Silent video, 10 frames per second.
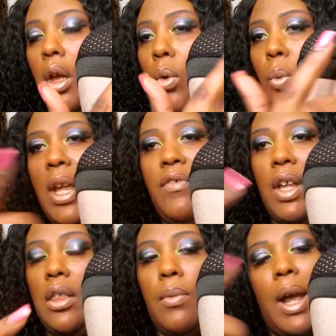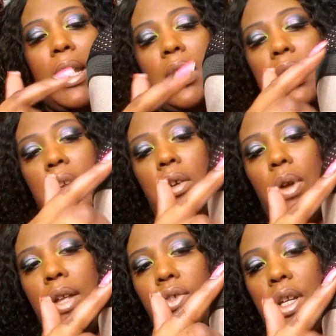weaving thread and needle
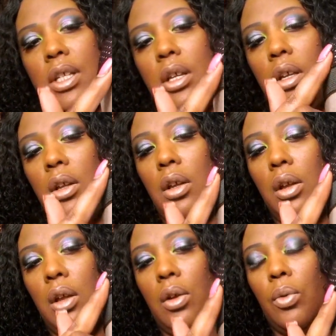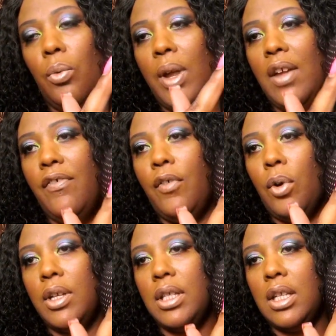and just
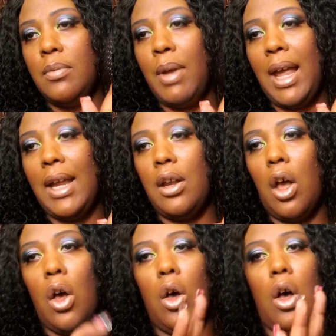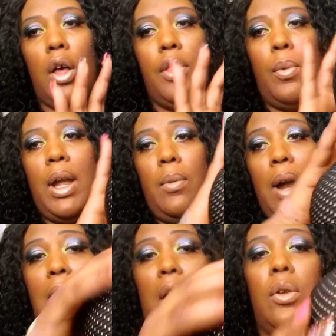reinforce this band all the way
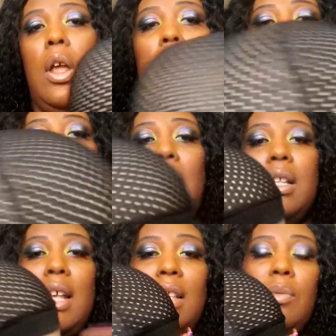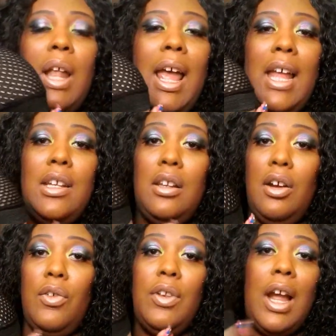around, because that's what I had to
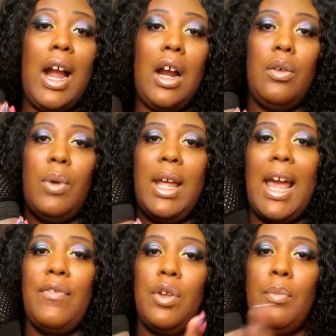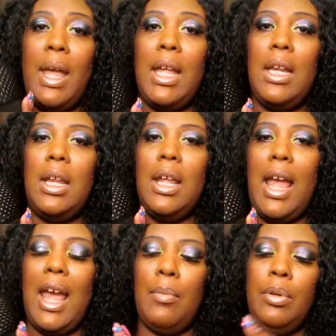learn the hard way after making the
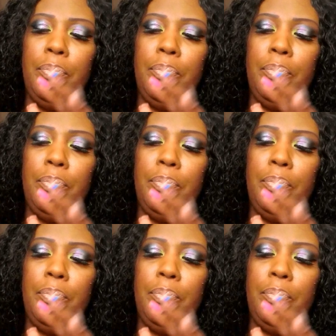cap.